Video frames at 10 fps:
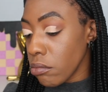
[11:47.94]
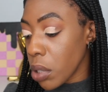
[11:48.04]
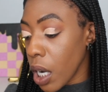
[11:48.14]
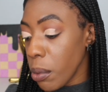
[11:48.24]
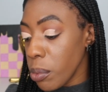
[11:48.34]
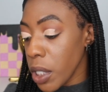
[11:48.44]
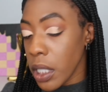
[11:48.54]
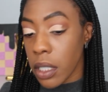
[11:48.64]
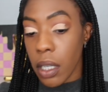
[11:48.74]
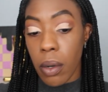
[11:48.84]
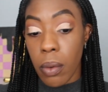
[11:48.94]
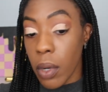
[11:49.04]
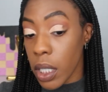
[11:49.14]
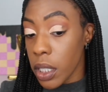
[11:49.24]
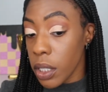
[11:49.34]
probably don't
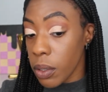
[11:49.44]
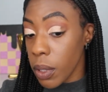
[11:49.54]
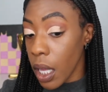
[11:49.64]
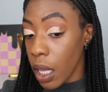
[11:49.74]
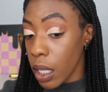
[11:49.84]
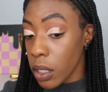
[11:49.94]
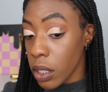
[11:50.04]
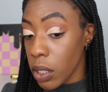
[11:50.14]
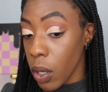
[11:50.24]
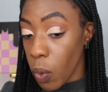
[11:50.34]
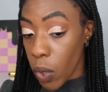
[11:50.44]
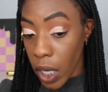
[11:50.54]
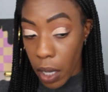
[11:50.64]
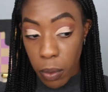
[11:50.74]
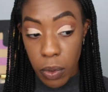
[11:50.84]
want to do that. So what
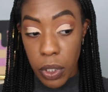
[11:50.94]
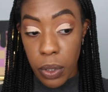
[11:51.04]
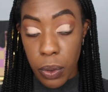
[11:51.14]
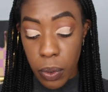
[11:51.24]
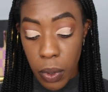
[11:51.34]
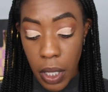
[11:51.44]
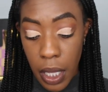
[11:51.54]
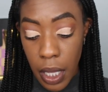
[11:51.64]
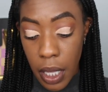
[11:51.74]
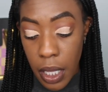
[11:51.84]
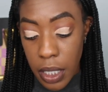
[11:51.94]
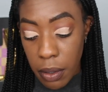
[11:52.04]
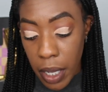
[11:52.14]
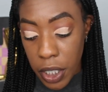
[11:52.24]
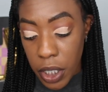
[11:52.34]
I will do is
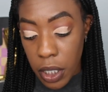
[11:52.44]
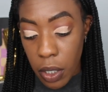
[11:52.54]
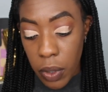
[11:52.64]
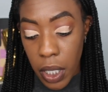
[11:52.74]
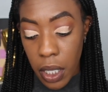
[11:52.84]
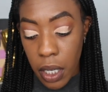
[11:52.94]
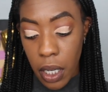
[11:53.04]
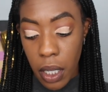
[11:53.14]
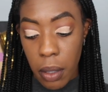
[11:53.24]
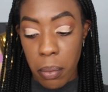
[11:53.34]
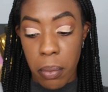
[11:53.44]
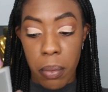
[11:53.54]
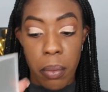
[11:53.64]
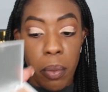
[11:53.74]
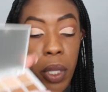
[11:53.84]
I'll actually go in
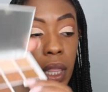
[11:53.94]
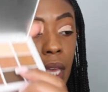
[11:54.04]
with